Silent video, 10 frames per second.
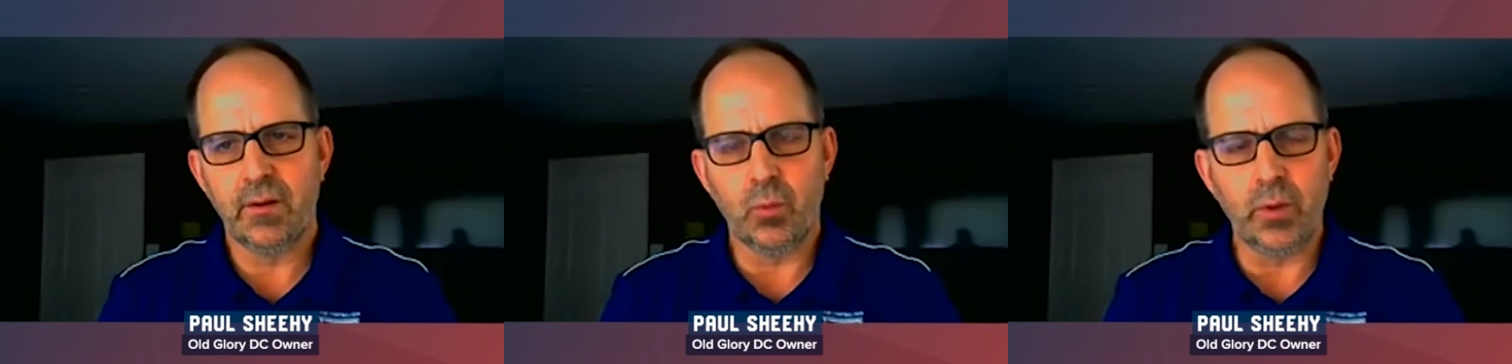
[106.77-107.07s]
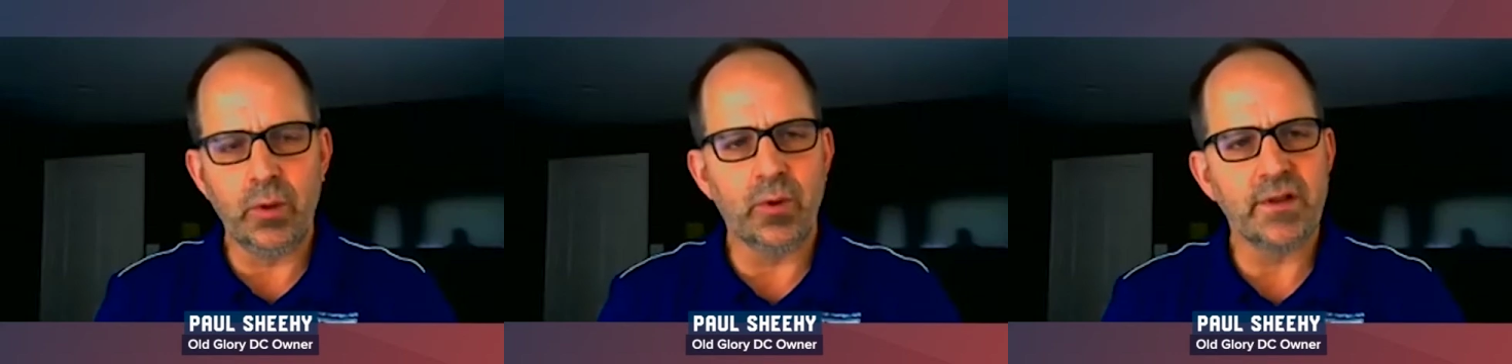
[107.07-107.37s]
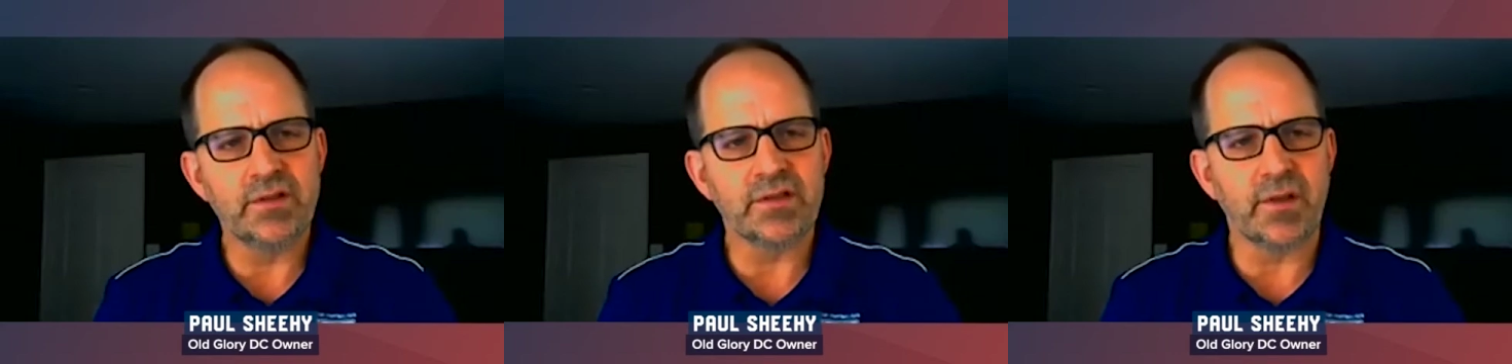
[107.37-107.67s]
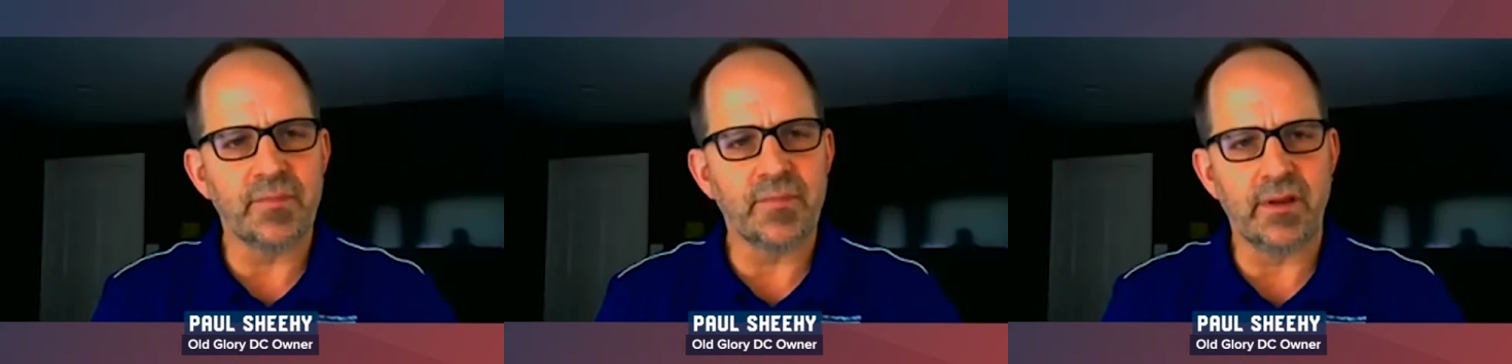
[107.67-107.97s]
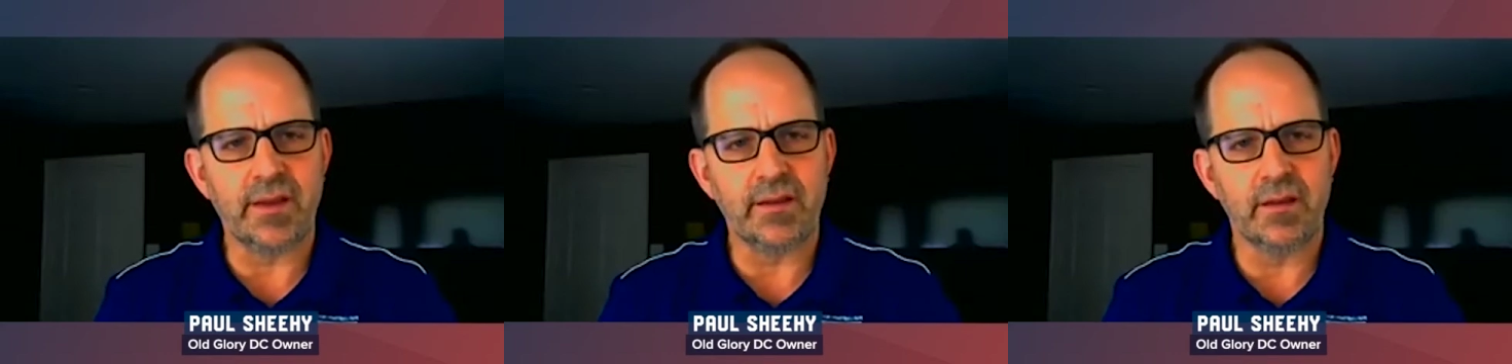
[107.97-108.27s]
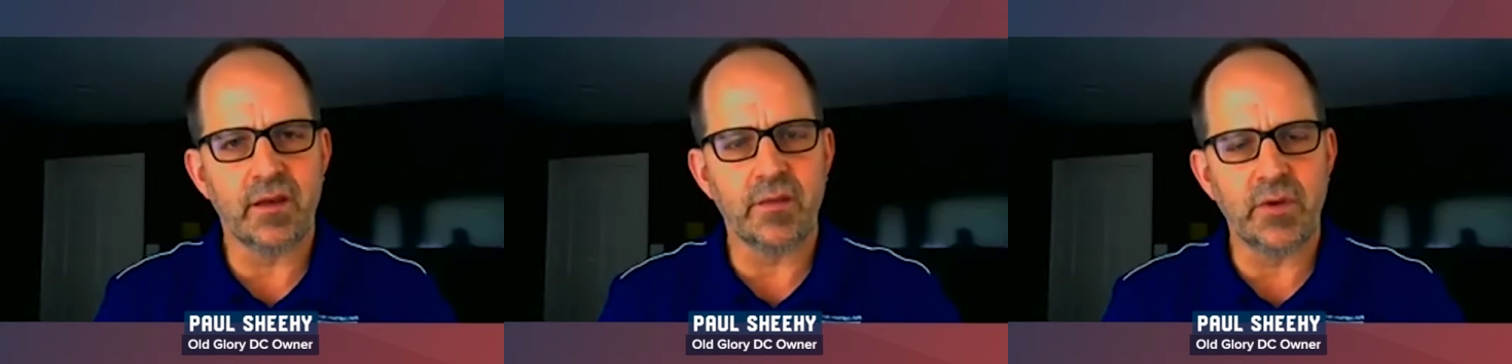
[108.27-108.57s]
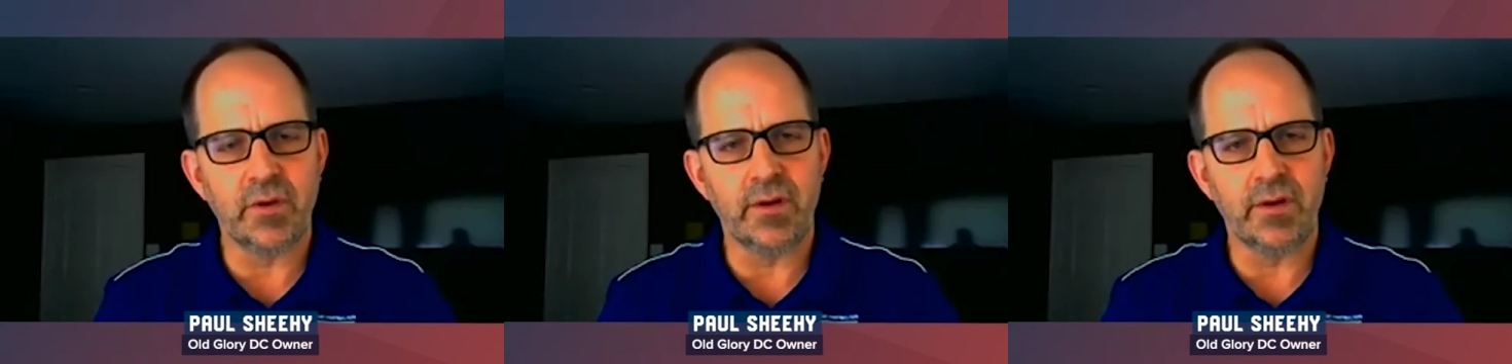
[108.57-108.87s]
we wanted something that the
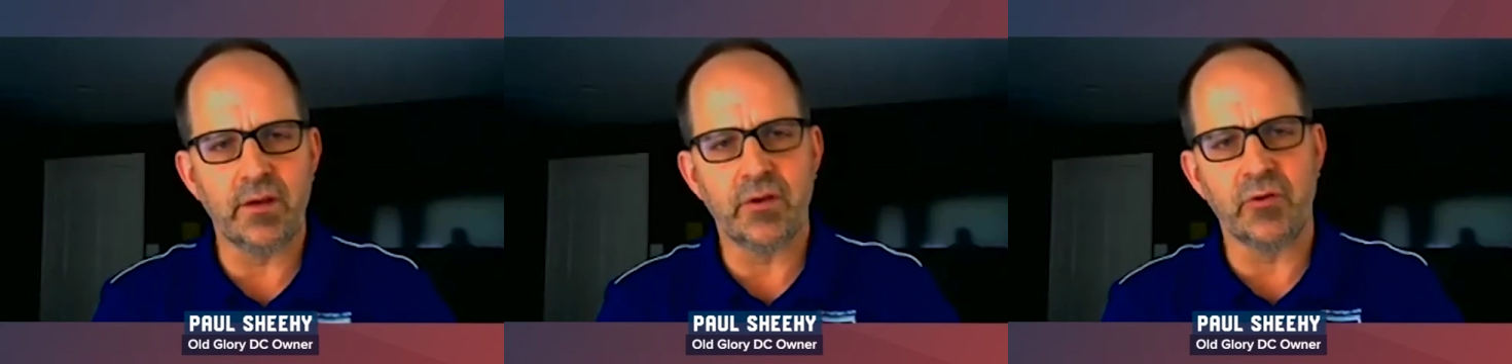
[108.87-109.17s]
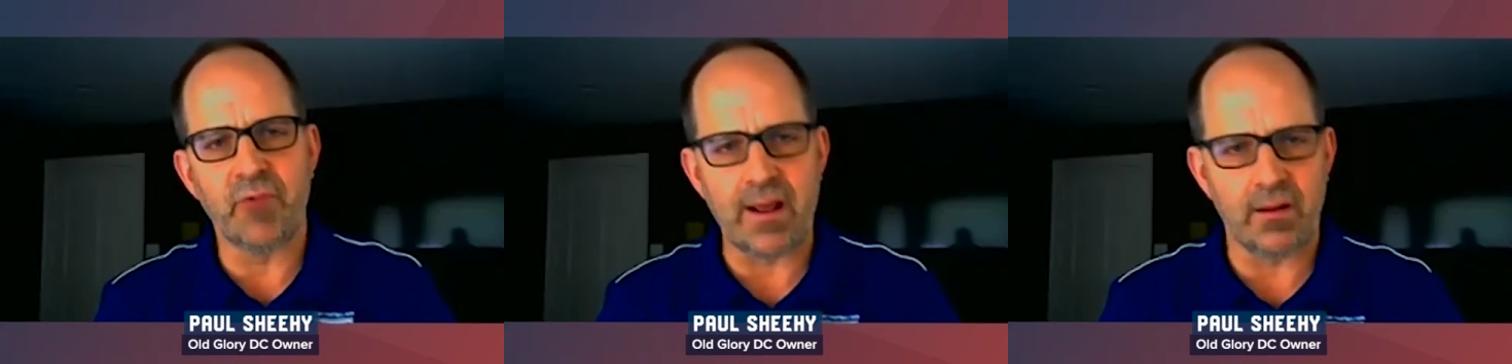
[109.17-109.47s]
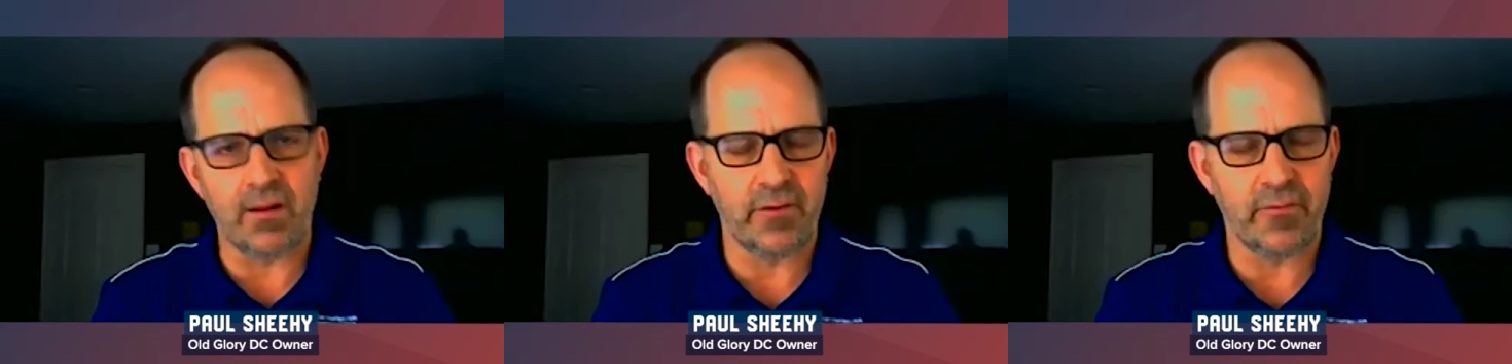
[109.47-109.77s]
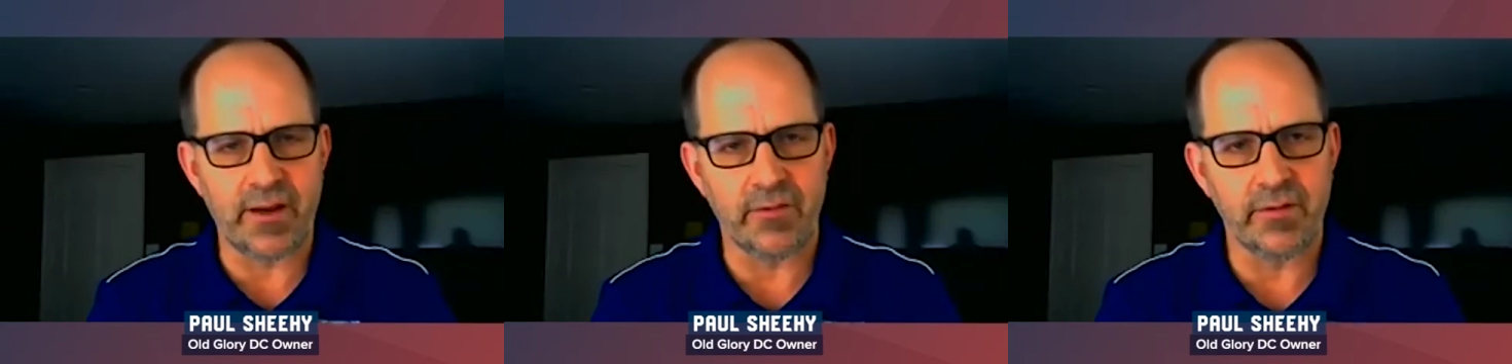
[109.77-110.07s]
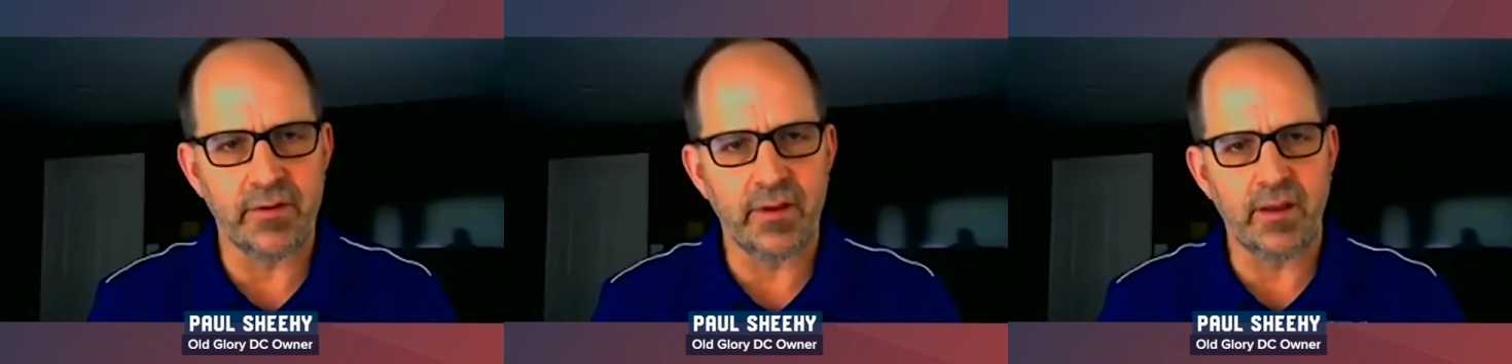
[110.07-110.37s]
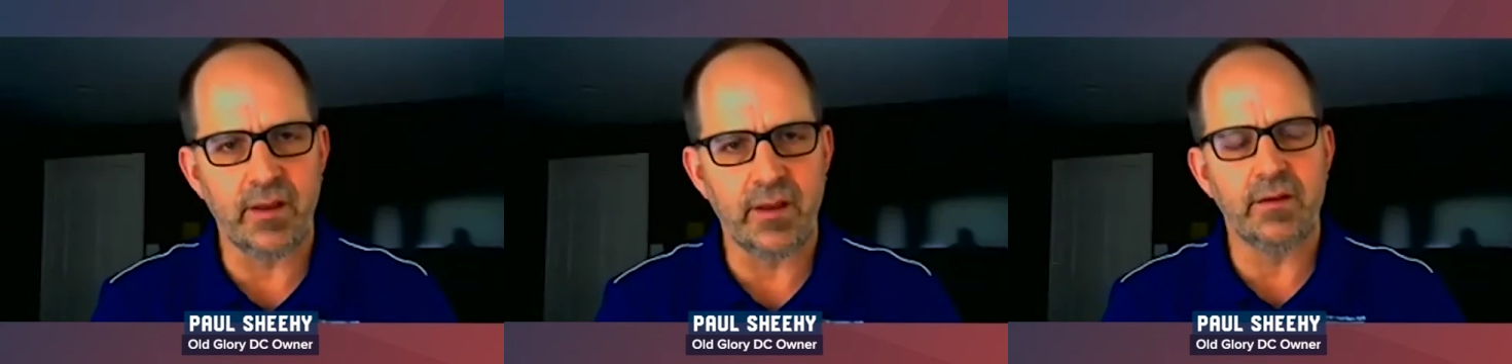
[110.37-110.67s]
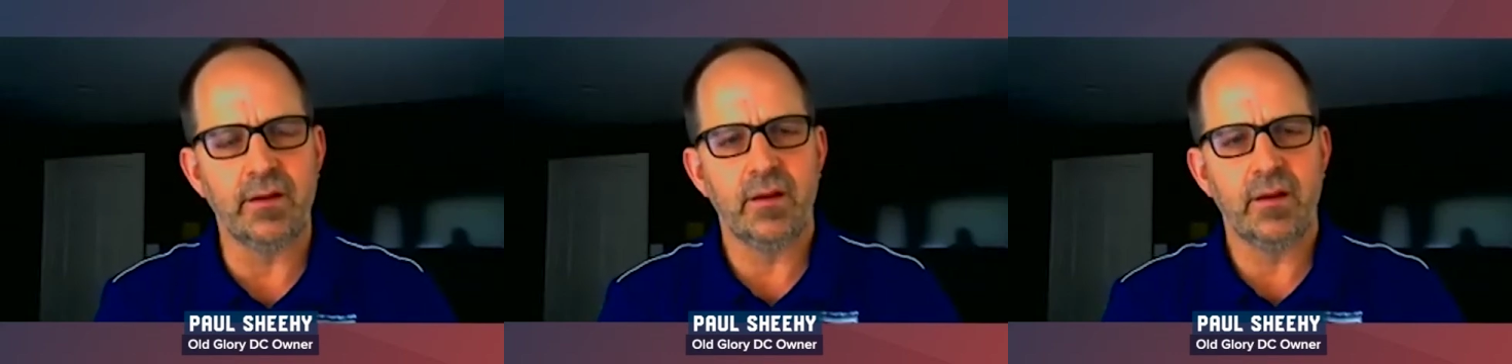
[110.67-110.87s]
community could rally around, and